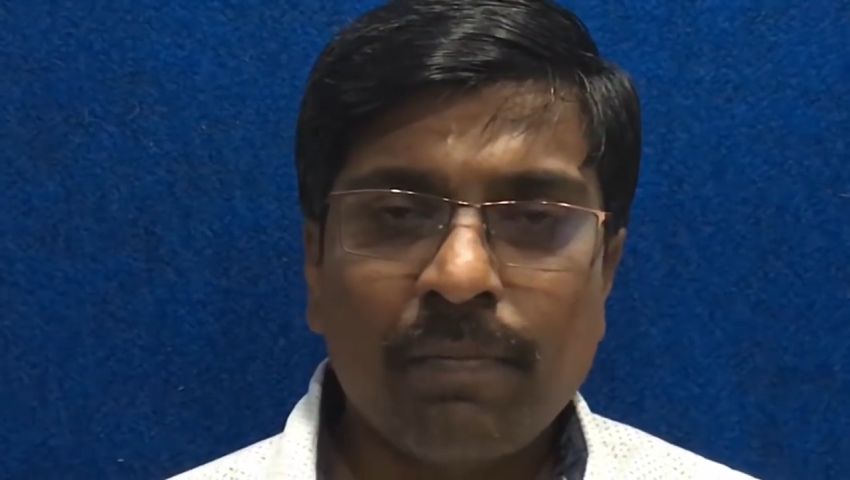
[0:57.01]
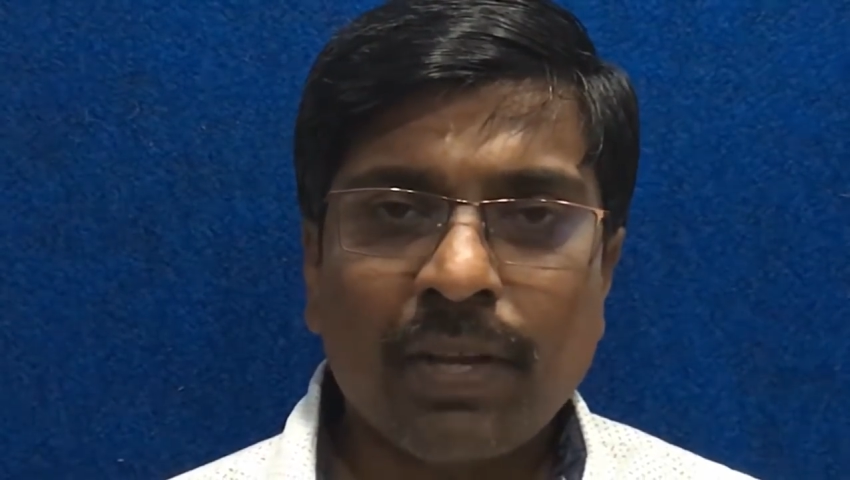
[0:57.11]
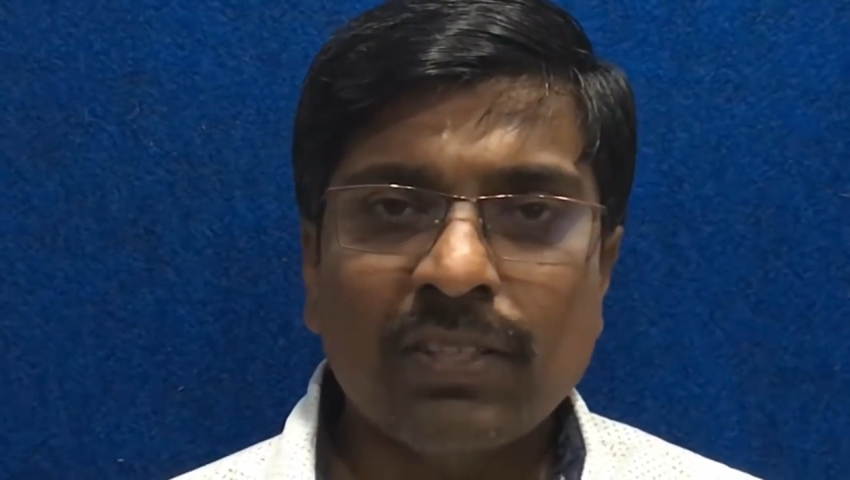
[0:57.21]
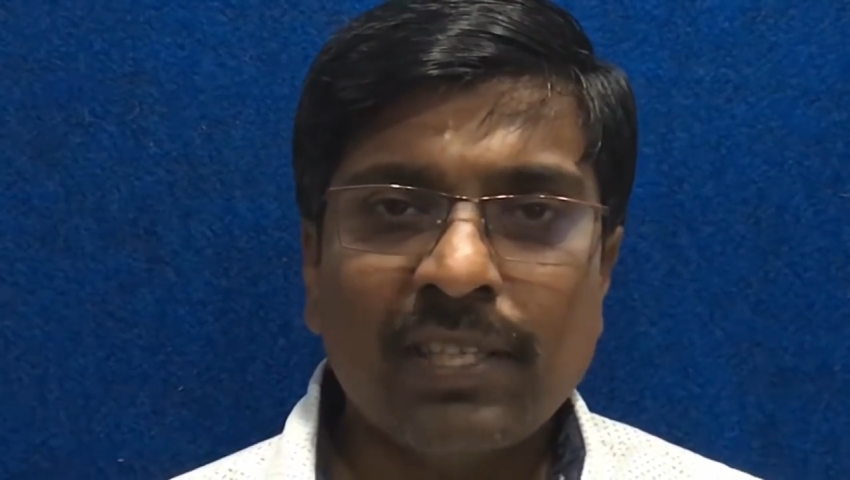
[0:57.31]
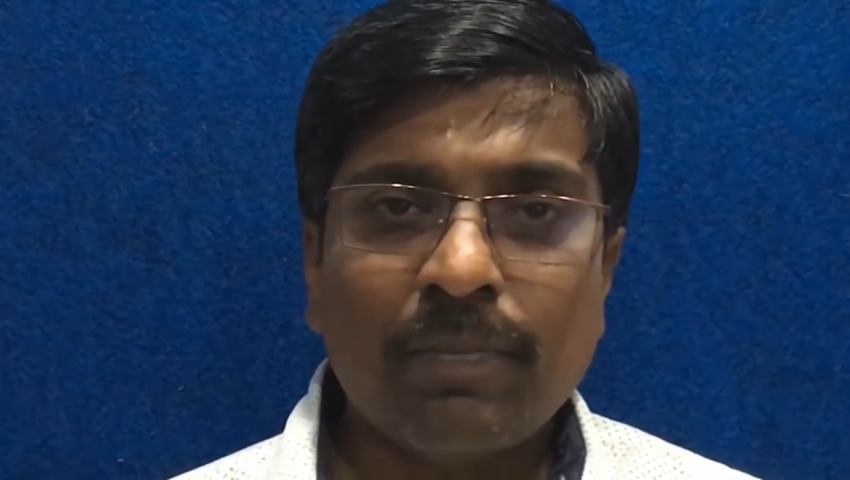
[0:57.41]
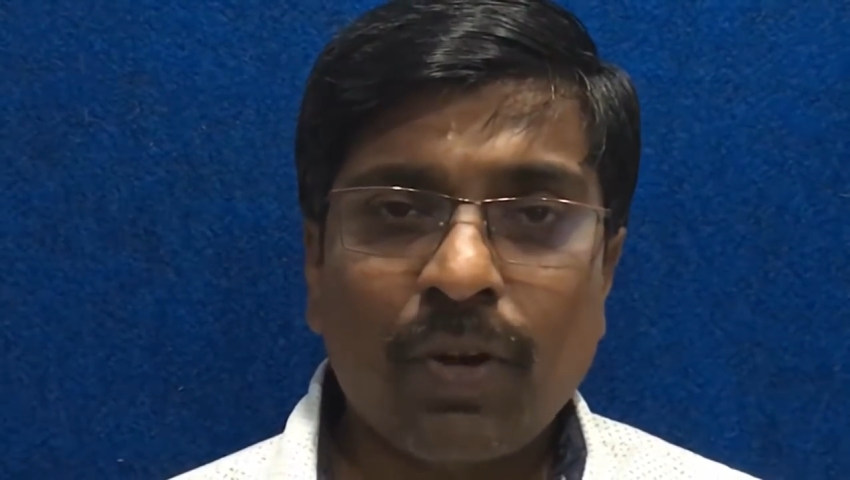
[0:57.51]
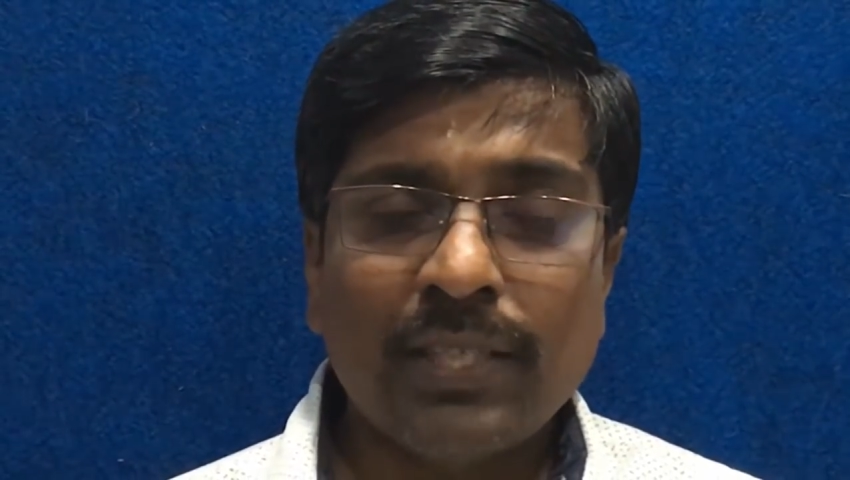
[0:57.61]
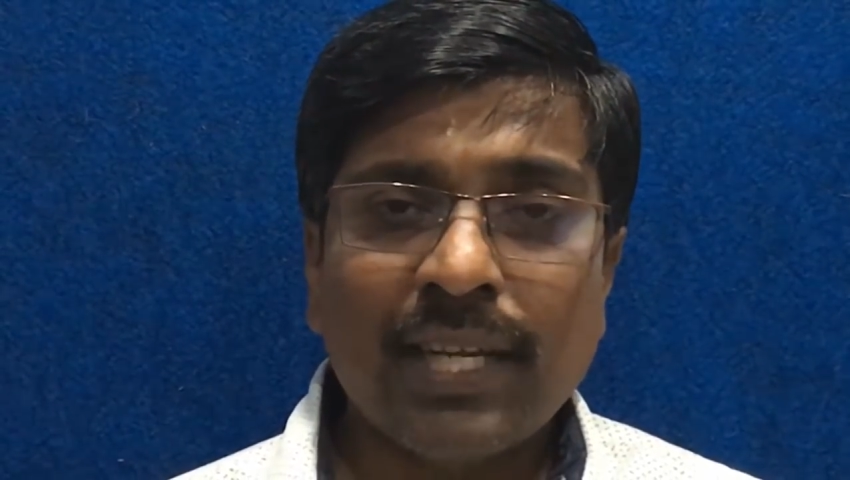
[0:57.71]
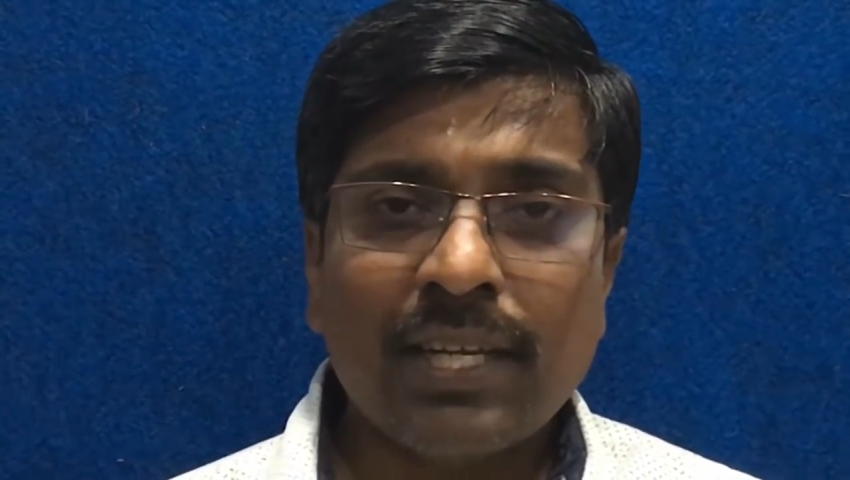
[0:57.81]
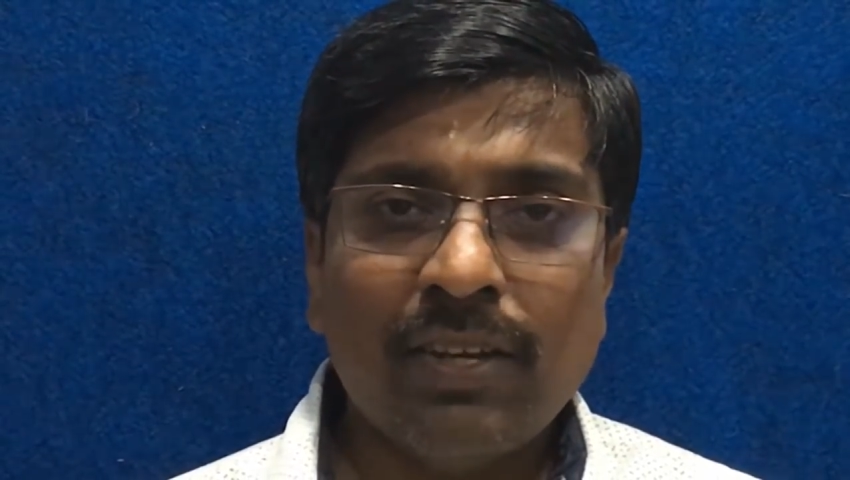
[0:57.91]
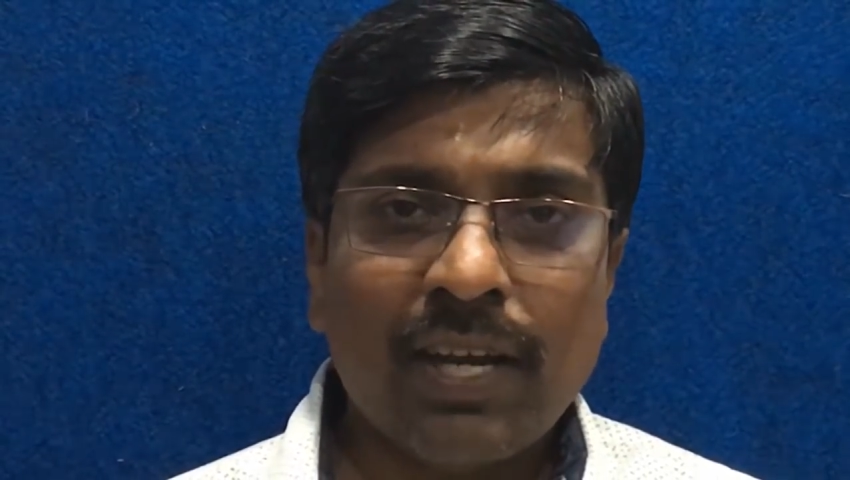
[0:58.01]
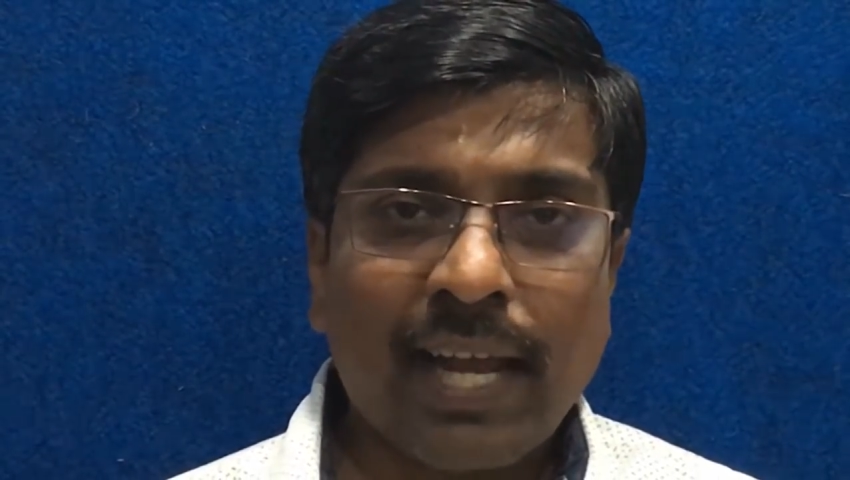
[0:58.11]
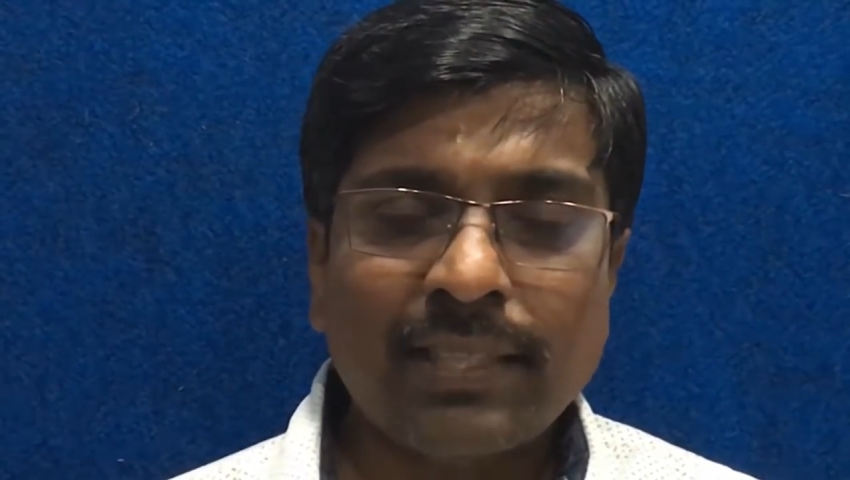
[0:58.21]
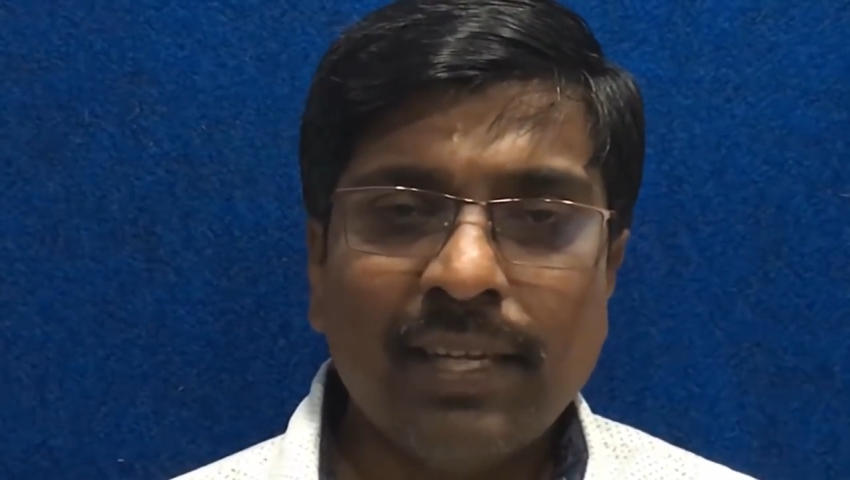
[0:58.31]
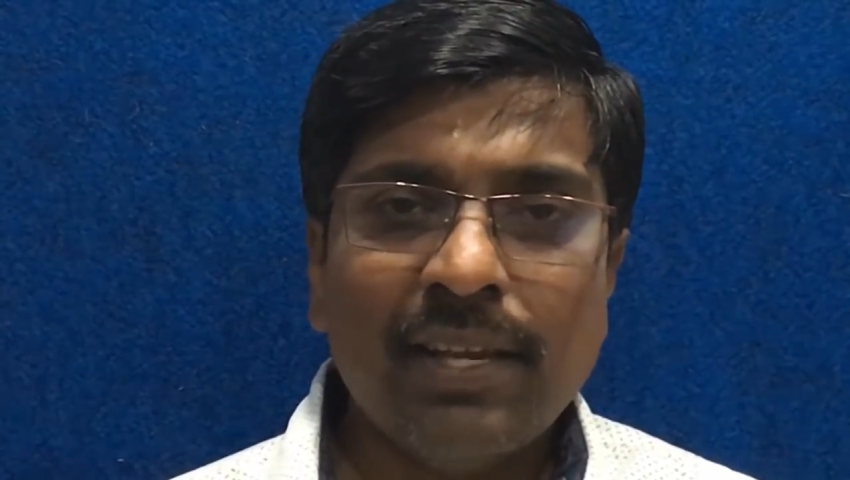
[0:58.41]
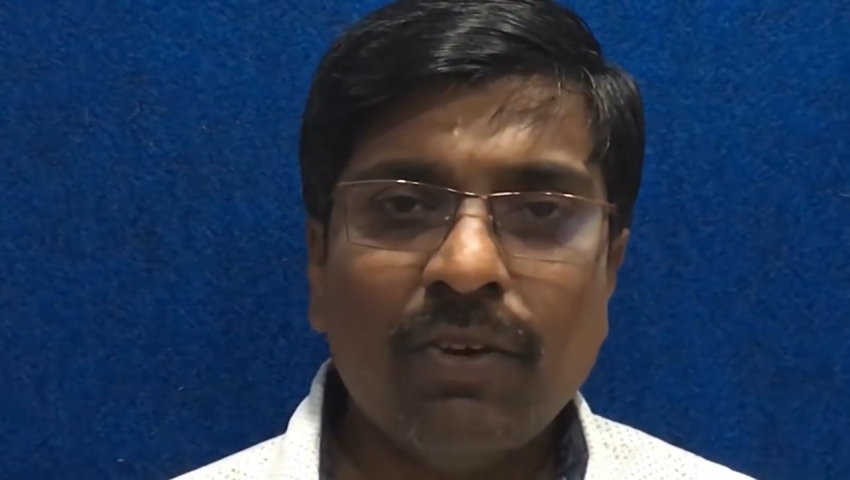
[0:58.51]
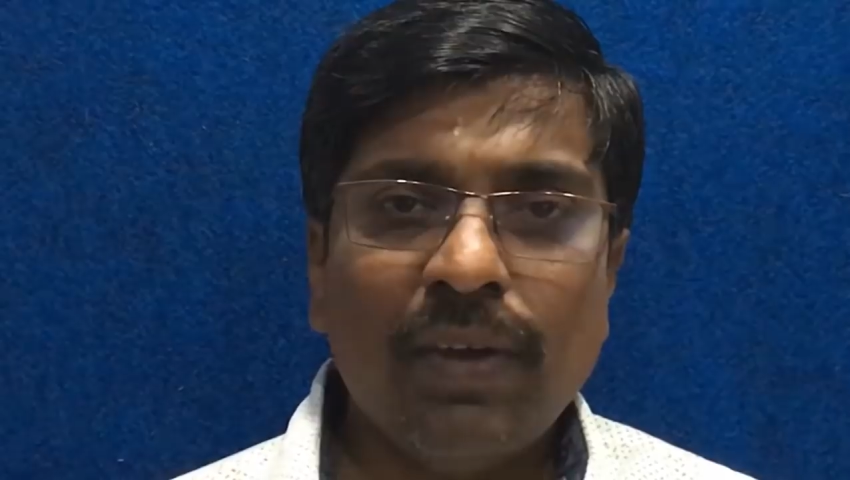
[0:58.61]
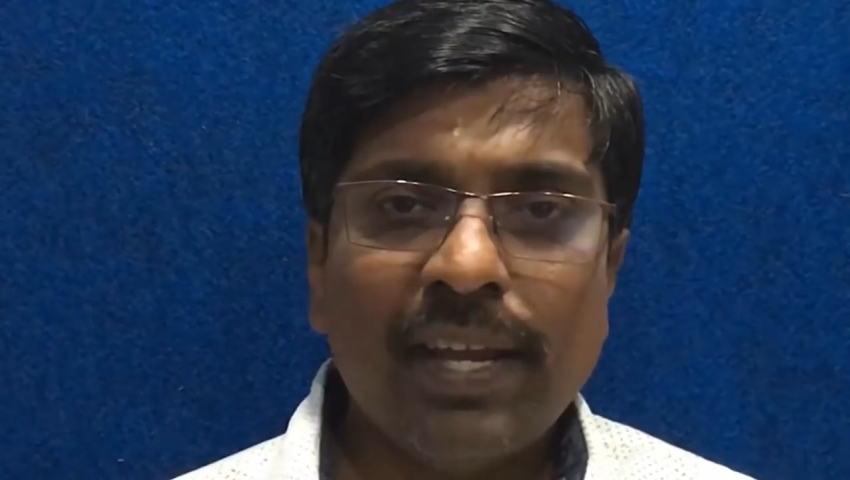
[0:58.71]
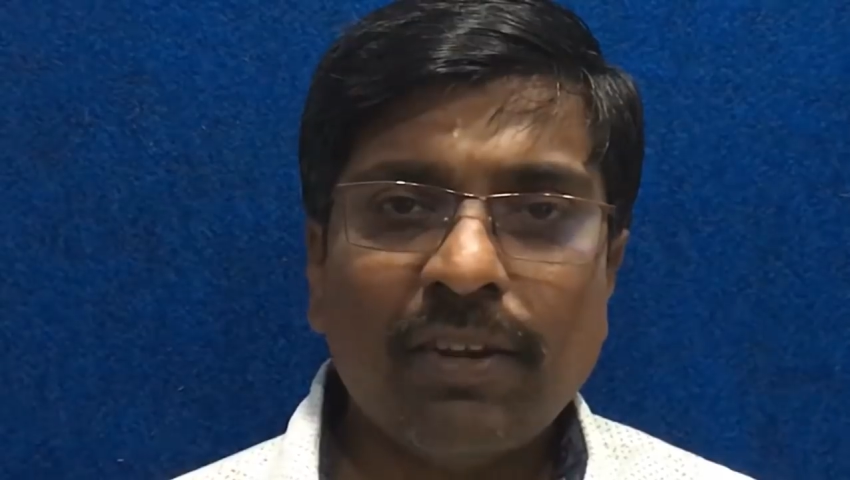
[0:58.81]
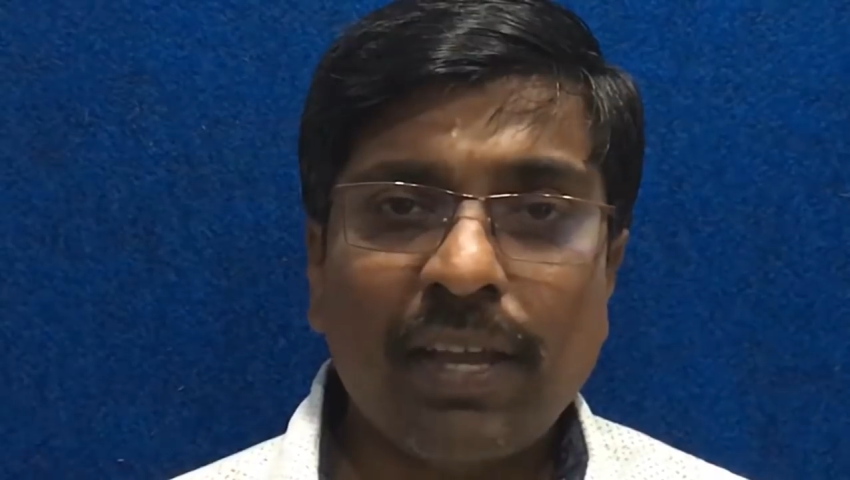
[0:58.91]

because in project you are actually going